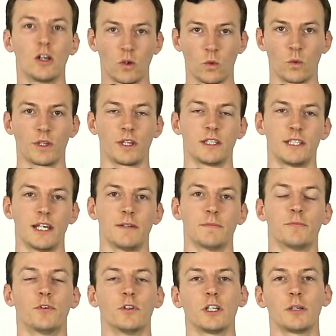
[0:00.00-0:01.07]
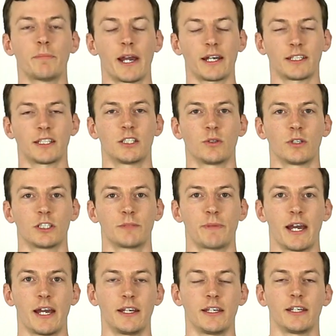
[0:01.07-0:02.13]
With the tent fully packed into its
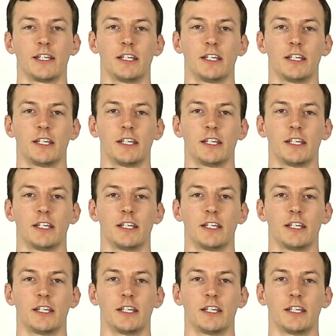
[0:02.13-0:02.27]
bag,